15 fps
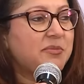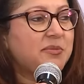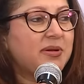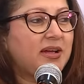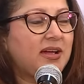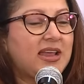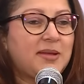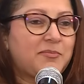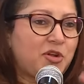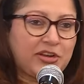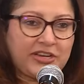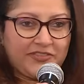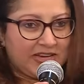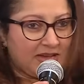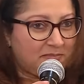And I'm not
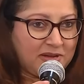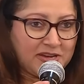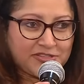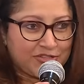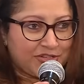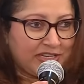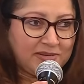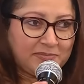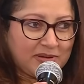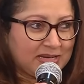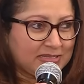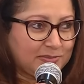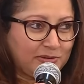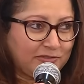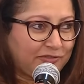giving up my Australian
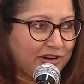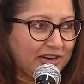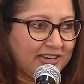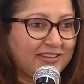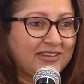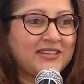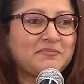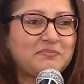passport for anything.